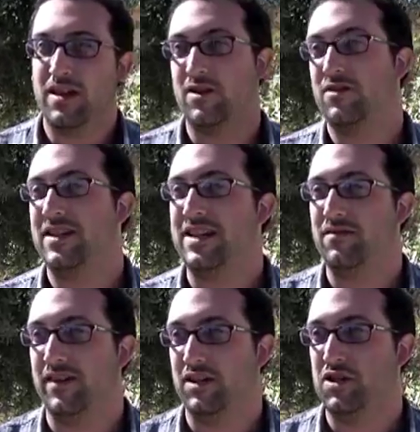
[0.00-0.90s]
13
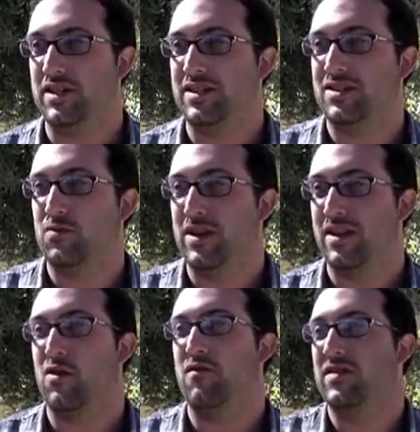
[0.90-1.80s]
villages with
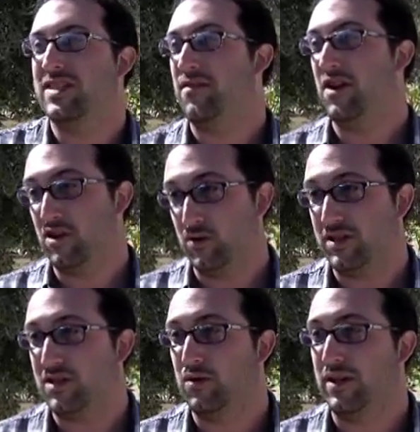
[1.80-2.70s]
over
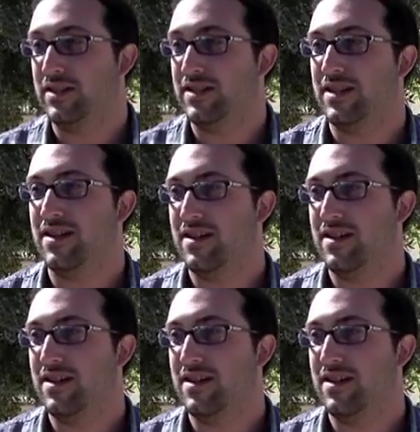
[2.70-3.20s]
700 students,